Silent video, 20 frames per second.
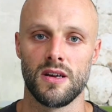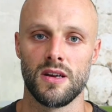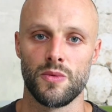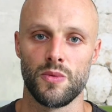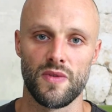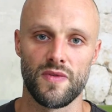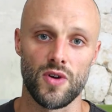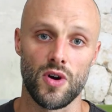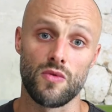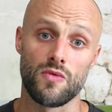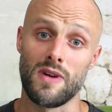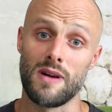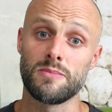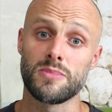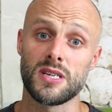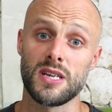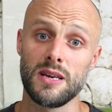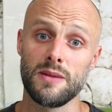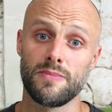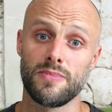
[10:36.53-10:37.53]
We've got REM
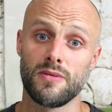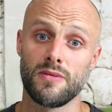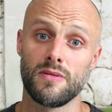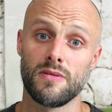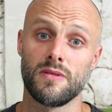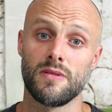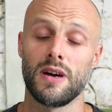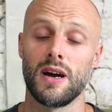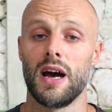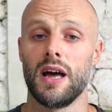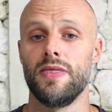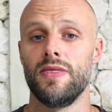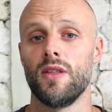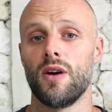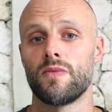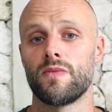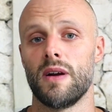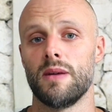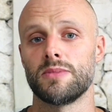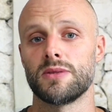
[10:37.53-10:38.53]
sleep and
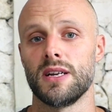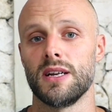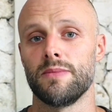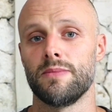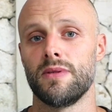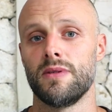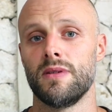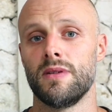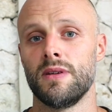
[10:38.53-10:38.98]
non-REM sleep.